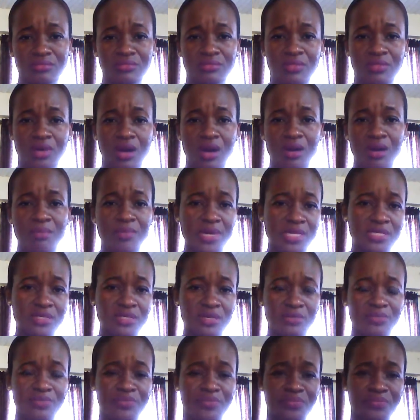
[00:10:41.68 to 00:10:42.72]
or mess
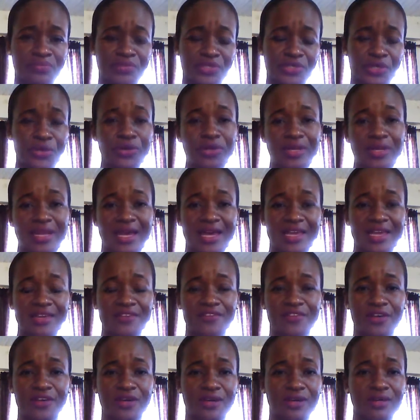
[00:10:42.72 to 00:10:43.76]
up your
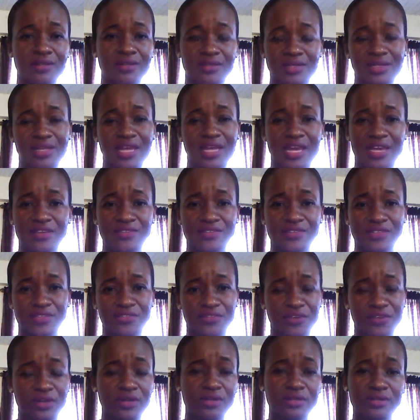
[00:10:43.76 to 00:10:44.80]
life or the lives
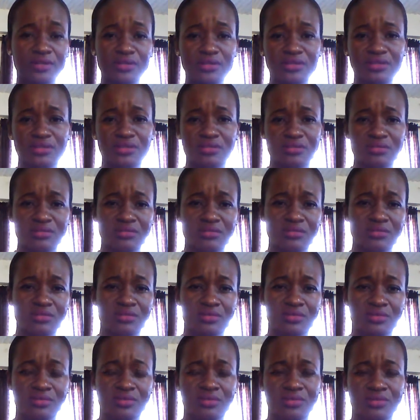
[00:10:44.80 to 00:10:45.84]
of others.
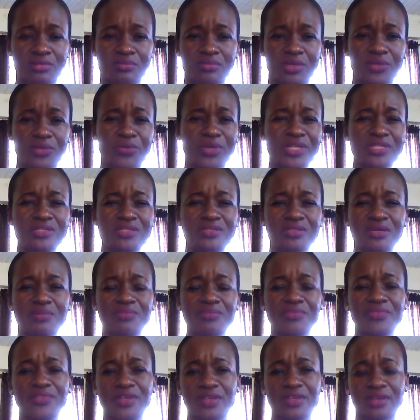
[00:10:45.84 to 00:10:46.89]
But when
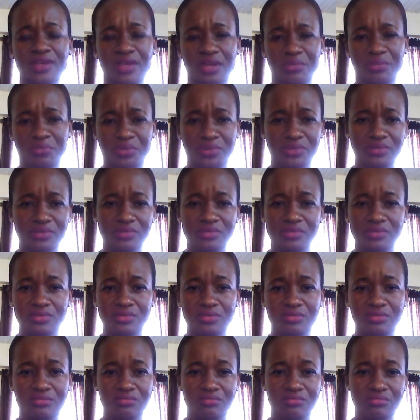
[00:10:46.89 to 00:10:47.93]
something
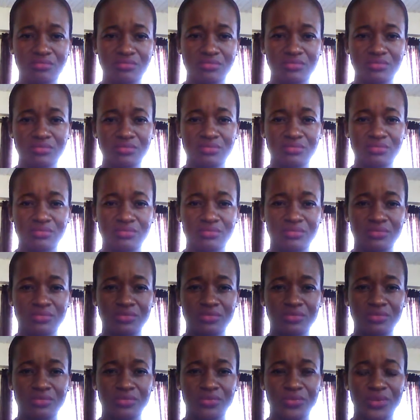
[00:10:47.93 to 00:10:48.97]
happens,
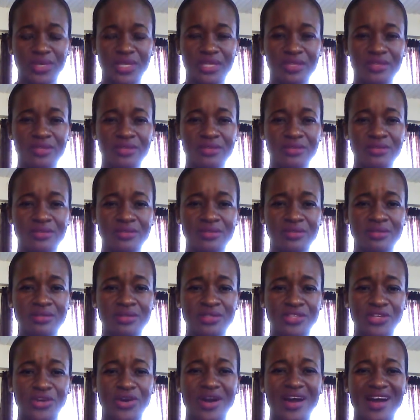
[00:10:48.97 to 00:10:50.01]
when
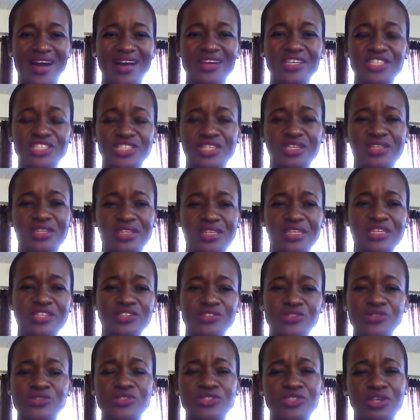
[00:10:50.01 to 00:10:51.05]
your action
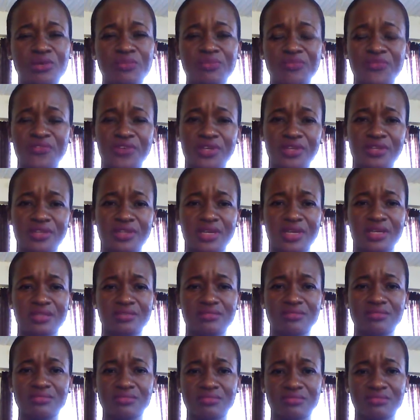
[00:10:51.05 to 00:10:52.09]
leads to something
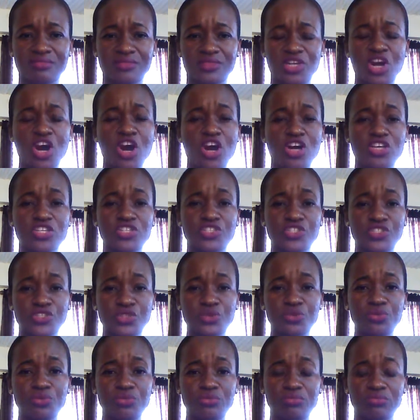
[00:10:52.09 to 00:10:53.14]
that causes
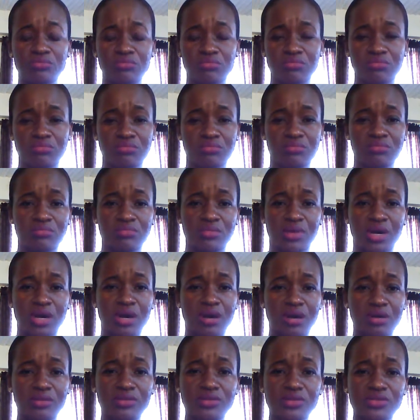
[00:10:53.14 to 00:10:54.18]
you or
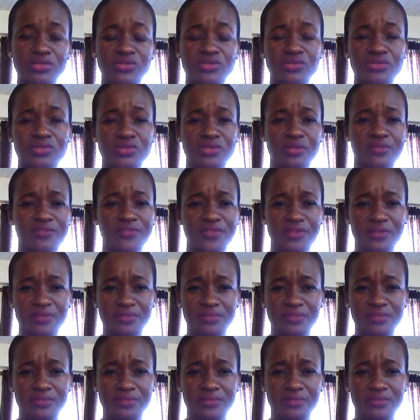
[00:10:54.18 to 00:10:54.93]
others to suffer,